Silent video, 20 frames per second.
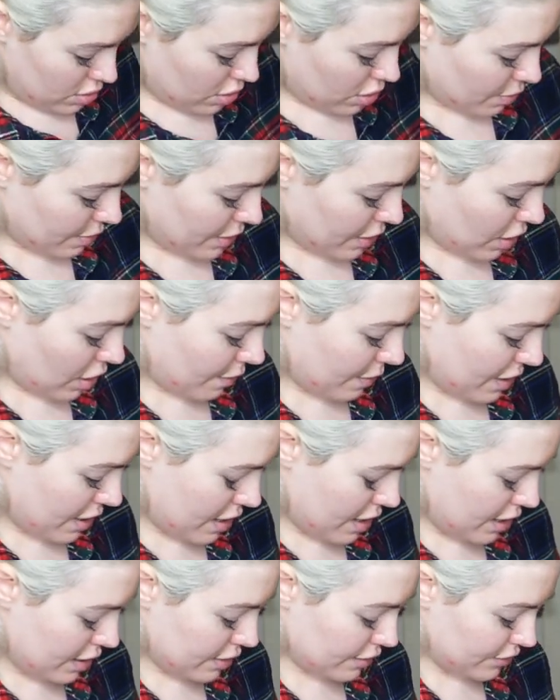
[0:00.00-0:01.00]
Oh my god, my
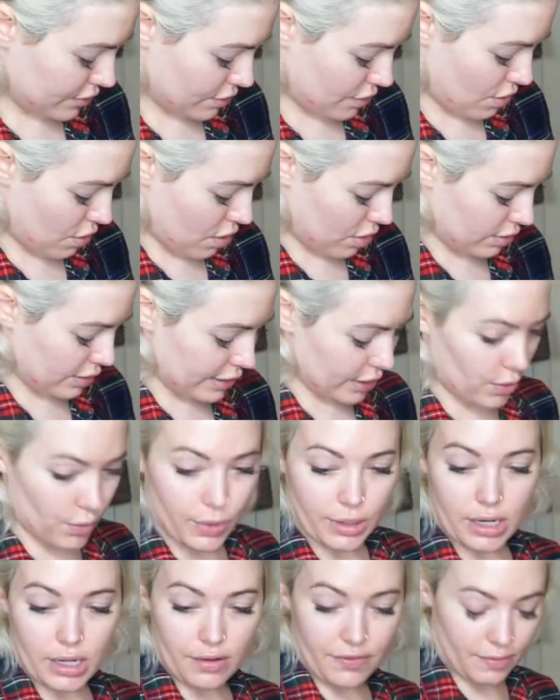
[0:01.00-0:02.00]
hands are all
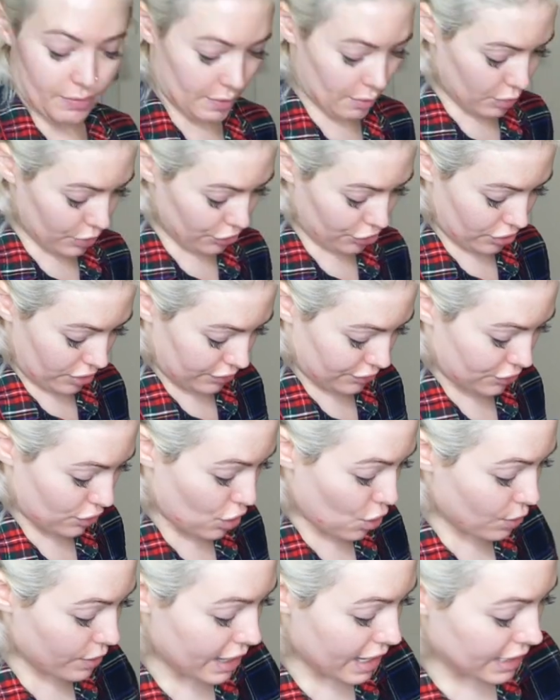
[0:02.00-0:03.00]
liquidy from the
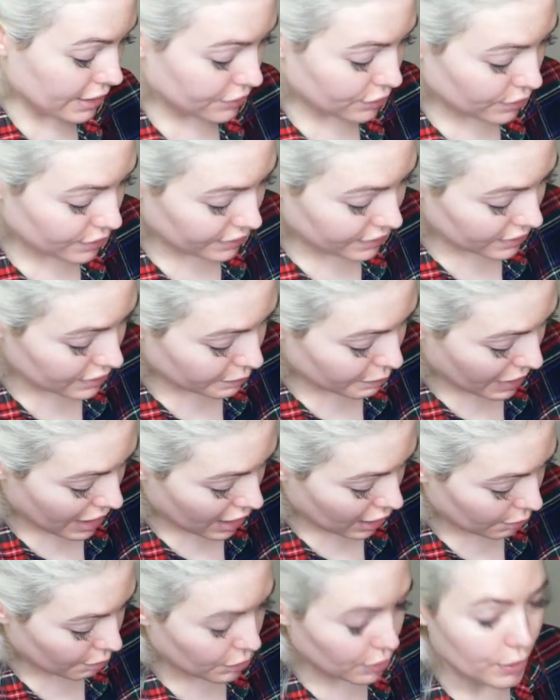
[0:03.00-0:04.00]
moisturizer. Okay, so this is
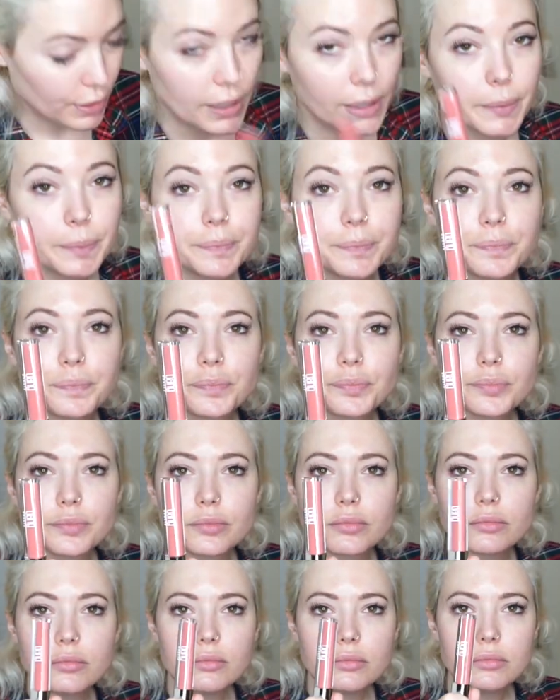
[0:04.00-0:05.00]
Bang Beauty.
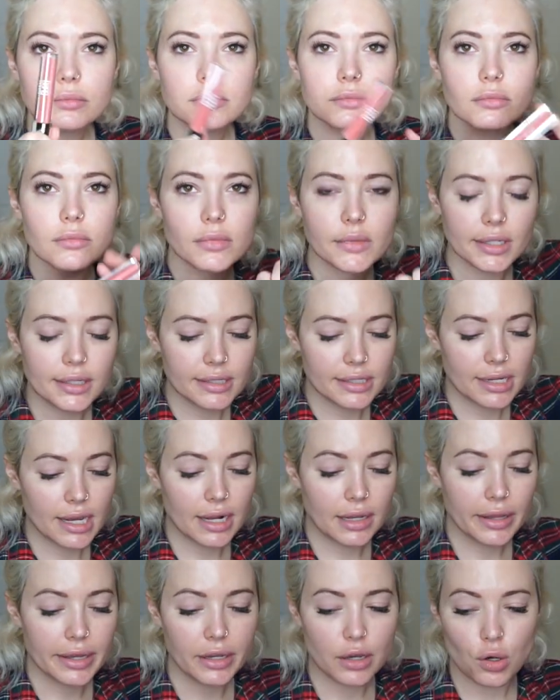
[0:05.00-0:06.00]
It's
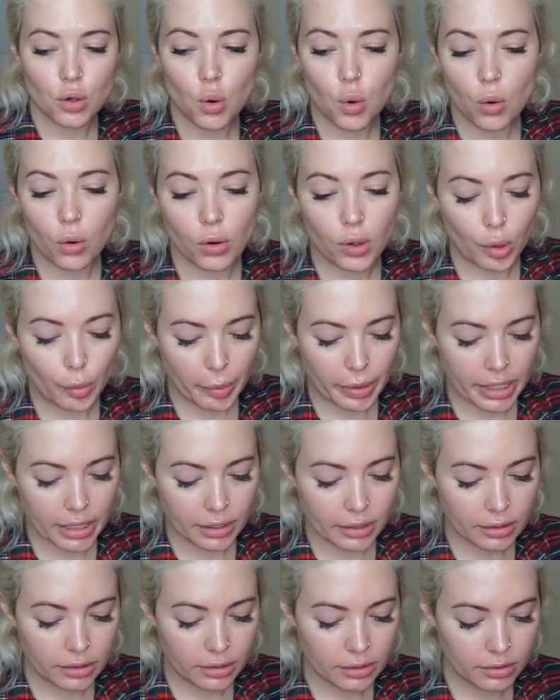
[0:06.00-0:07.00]
kind of like a coral
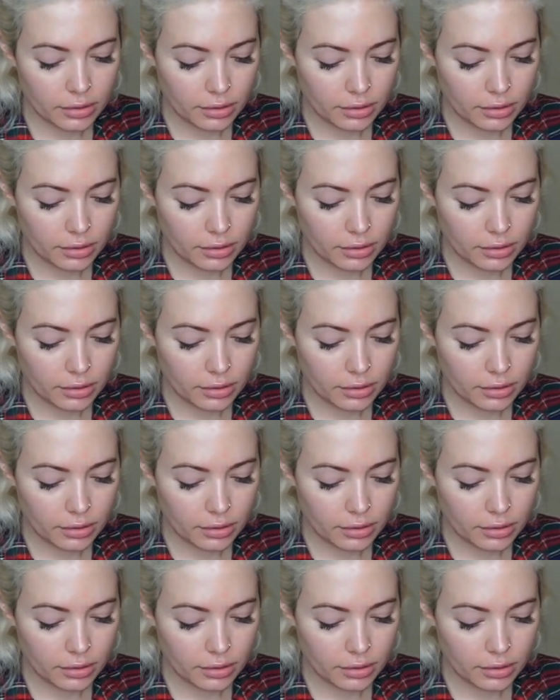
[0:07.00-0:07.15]
pink.